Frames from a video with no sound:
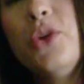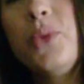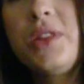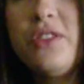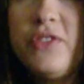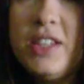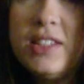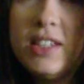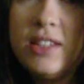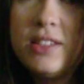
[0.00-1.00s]
with the
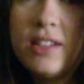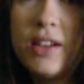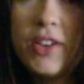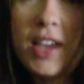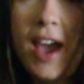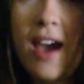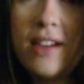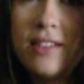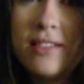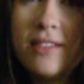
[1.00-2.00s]
feces of a
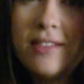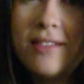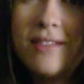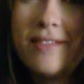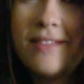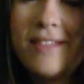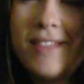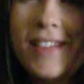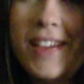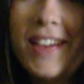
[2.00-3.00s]
cat
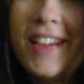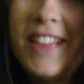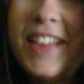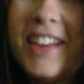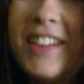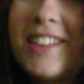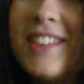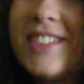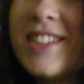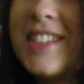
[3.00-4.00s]
that
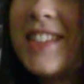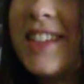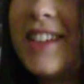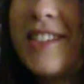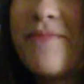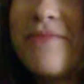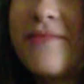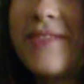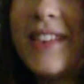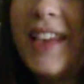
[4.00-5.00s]
just
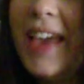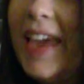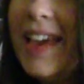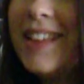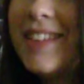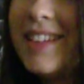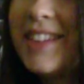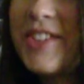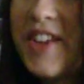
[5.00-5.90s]
ate the